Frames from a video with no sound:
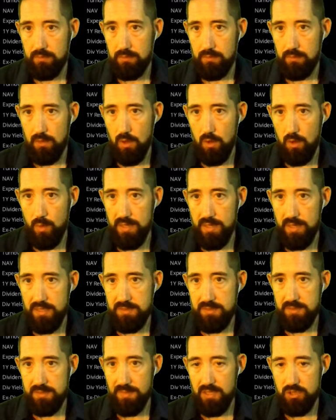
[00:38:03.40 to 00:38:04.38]
always,
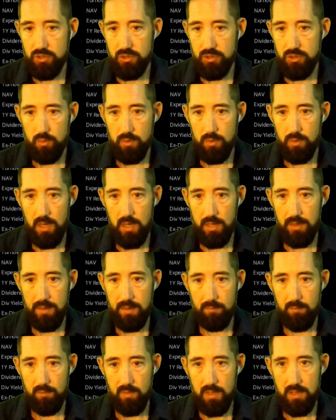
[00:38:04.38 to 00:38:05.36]
make sure we're not, and
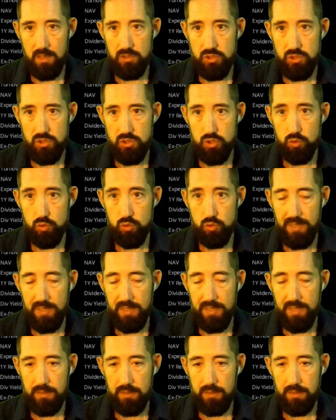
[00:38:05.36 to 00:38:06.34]
we're going to zoom in
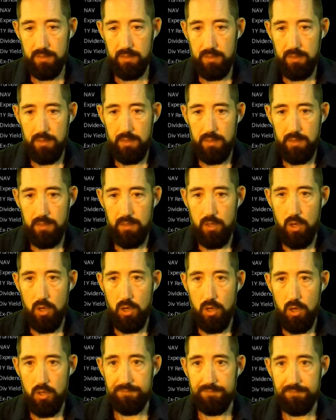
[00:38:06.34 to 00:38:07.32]
on the
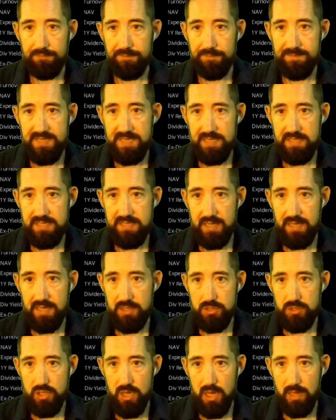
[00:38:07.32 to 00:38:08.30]
15 second shot,
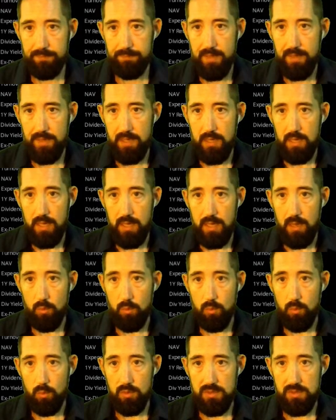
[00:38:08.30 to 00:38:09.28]
we're
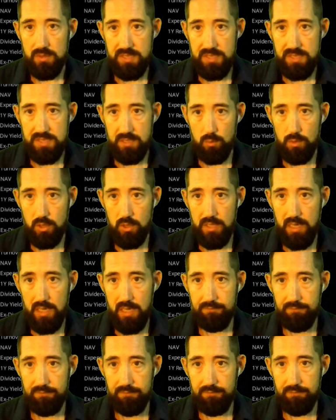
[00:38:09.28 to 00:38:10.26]
still, we're looking at
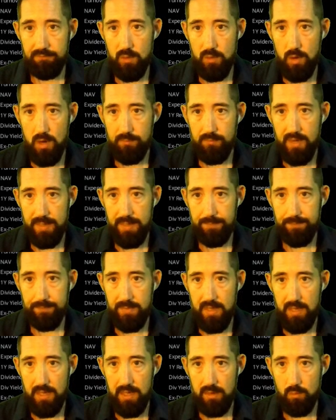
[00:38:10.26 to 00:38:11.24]
VWAP, right? And
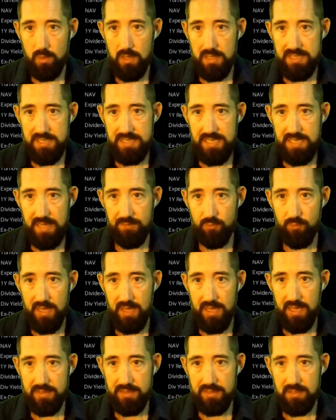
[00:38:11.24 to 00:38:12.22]
we're gonna see if we can
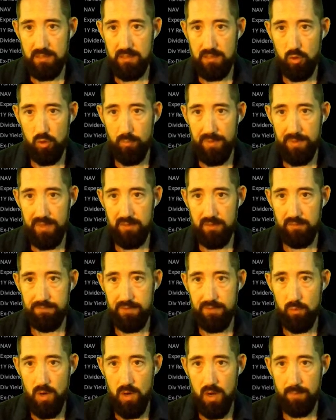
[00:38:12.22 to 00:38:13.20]
get to the lower band of
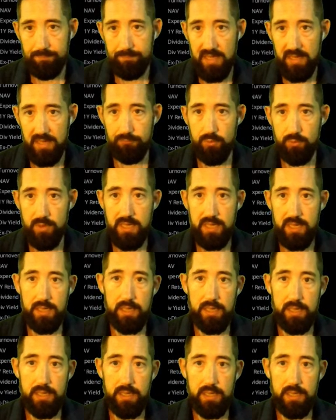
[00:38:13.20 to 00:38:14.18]
VWAP. If we
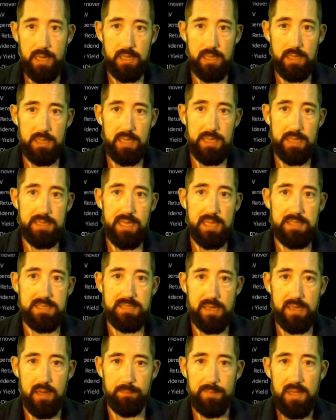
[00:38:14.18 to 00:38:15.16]
can, I like that
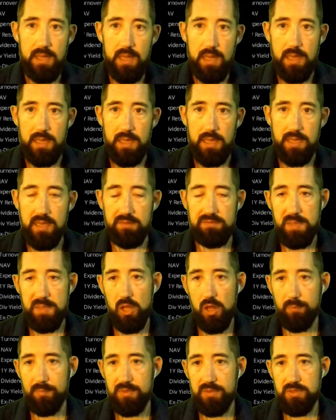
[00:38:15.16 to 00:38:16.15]
setup. It gives me the
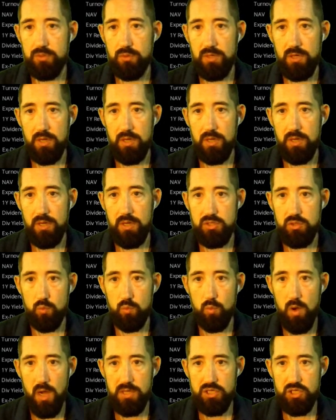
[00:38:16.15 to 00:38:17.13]
opportunity to
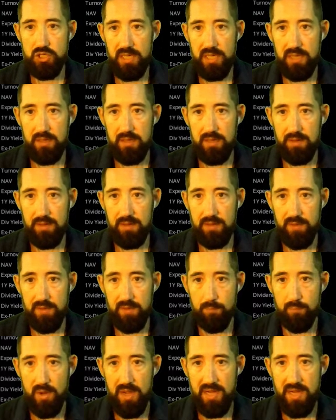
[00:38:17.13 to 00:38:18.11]
watch it.
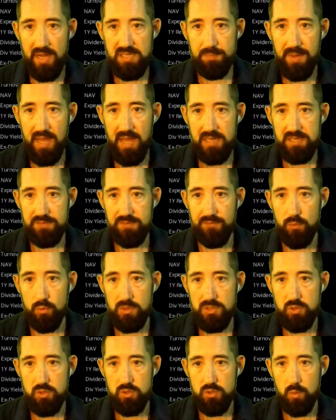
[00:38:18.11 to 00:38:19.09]
It breaks past
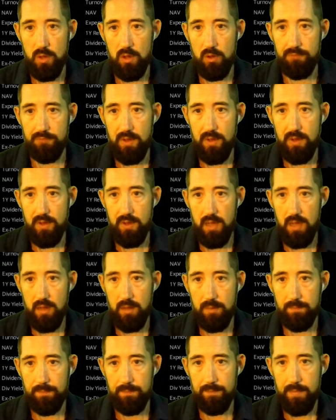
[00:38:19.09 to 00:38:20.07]
412,
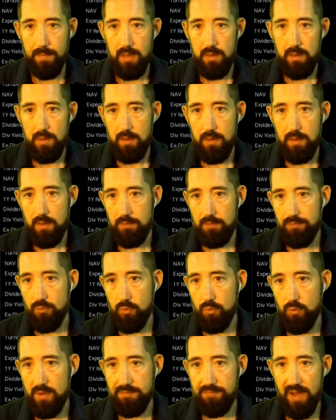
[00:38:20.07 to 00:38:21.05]
um,
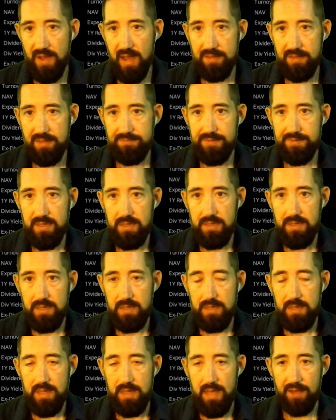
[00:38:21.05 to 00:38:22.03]
45
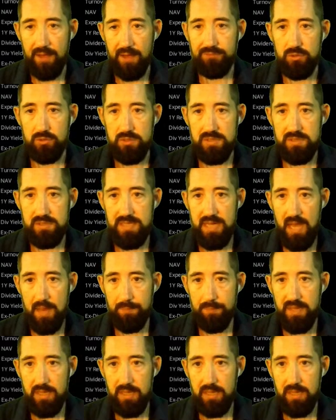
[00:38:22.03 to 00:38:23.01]
after
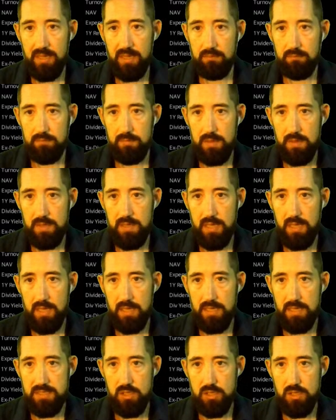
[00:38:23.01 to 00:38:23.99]
tapping it, then
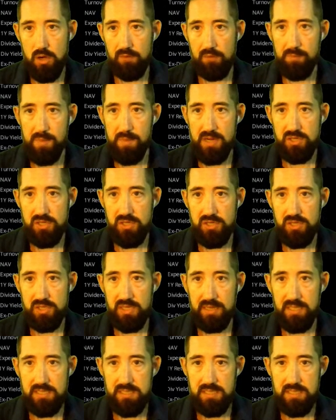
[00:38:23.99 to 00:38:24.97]
it's a confirmation that
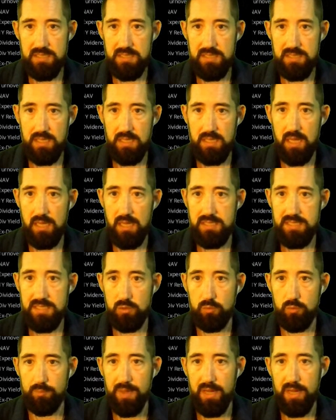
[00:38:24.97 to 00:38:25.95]
this is uh,
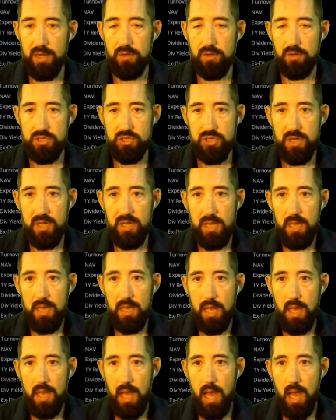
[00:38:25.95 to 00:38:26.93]
still bearish.
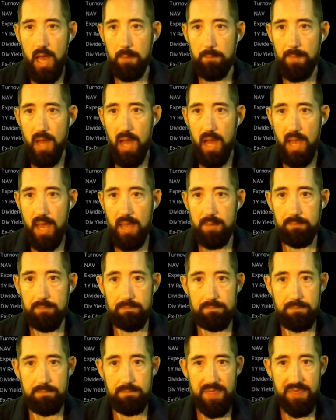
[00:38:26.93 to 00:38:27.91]
Um, I'm
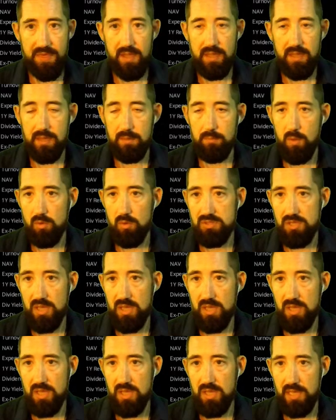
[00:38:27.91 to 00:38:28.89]
thinking most
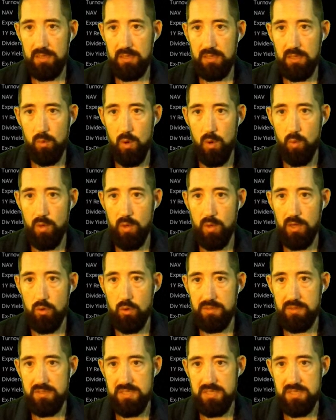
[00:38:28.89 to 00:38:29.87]
likely what we're going to
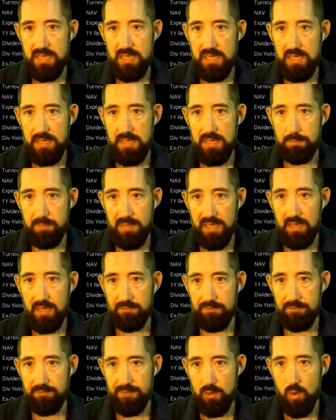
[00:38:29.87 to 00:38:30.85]
see being
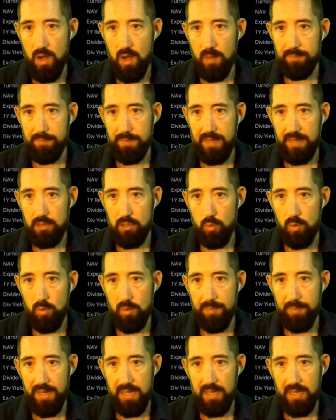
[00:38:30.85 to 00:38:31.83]
VWAP and lower
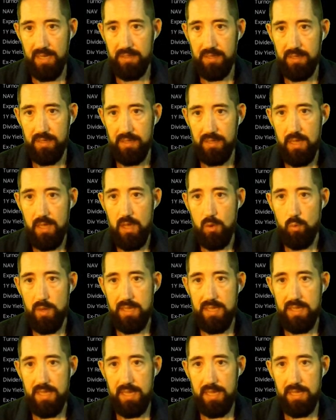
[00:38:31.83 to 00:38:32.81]
band, we
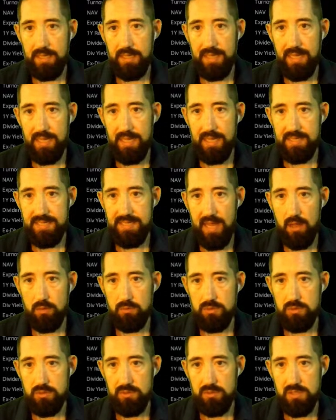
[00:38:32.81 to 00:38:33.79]
can get
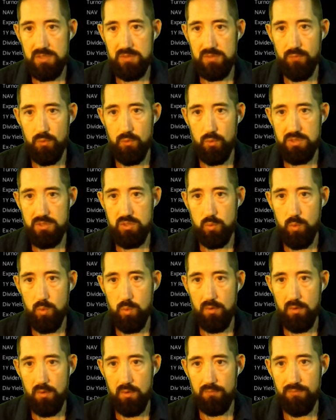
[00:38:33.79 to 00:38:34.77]
down to this
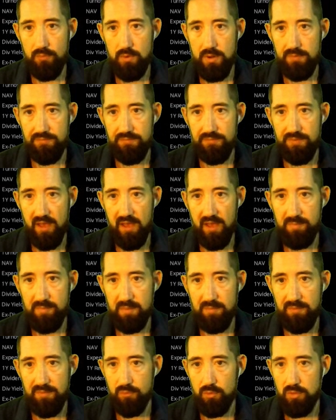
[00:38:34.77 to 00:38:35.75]
412.45,
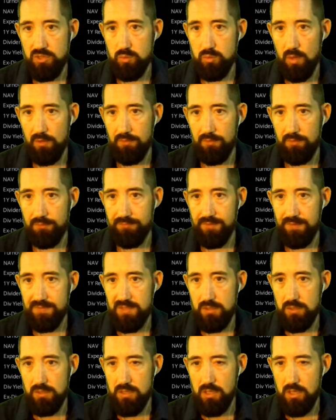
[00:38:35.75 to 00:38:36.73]
maybe 412.50
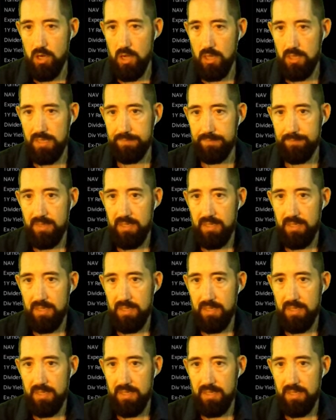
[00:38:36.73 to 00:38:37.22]
you could call it,